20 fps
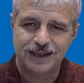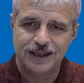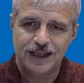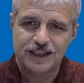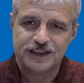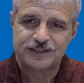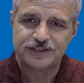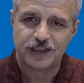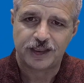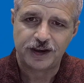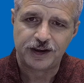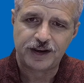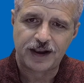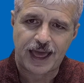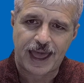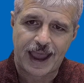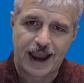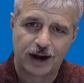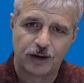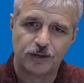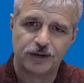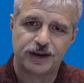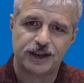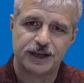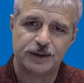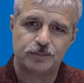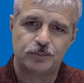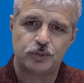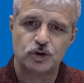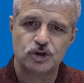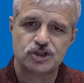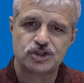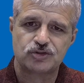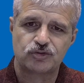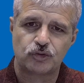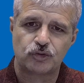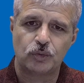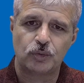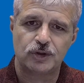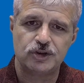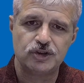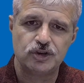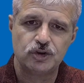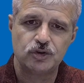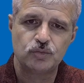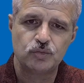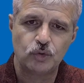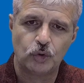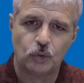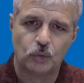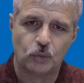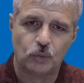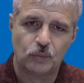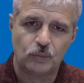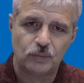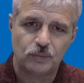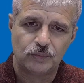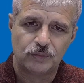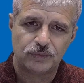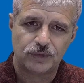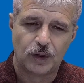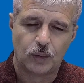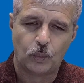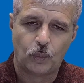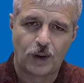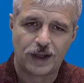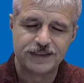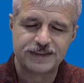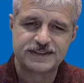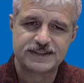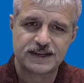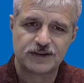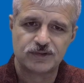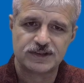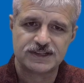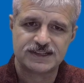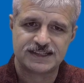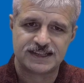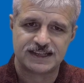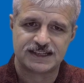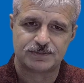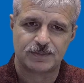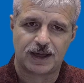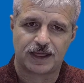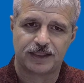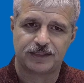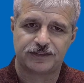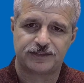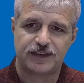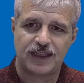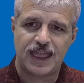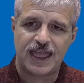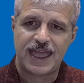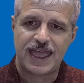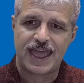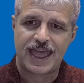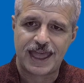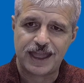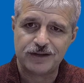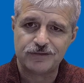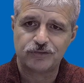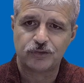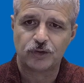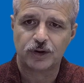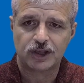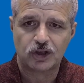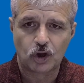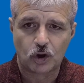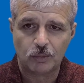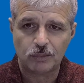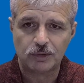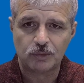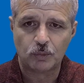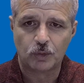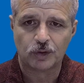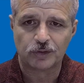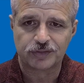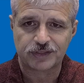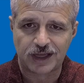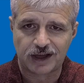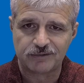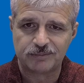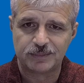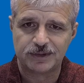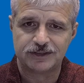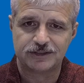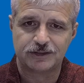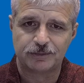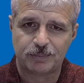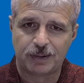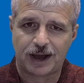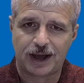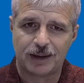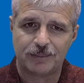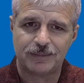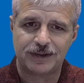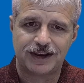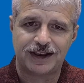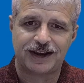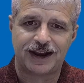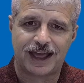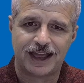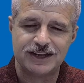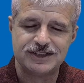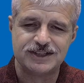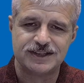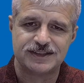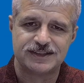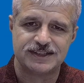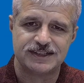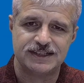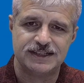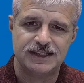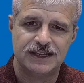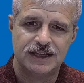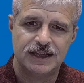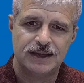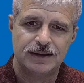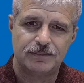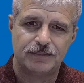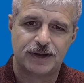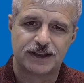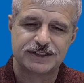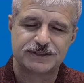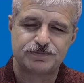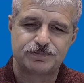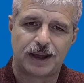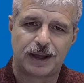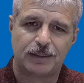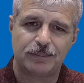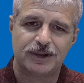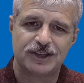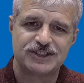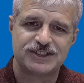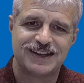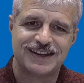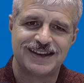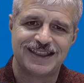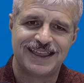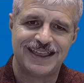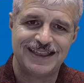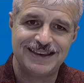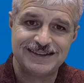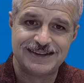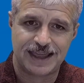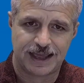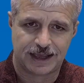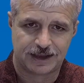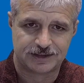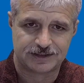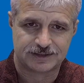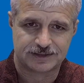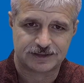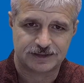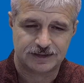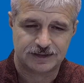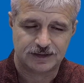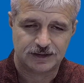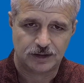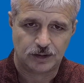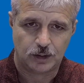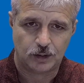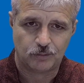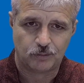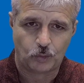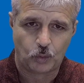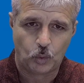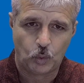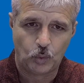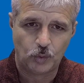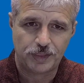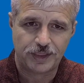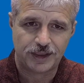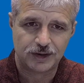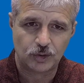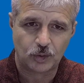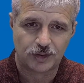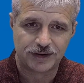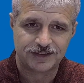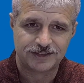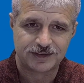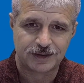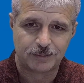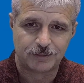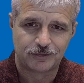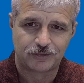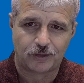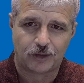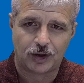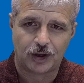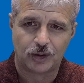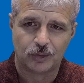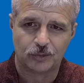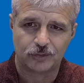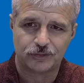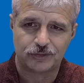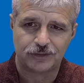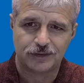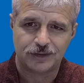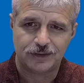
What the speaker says: Senator Harradine pushed through a new rule that once every 6 months, every Commonwealth government department and agency must publish an index of all their non-exempt files.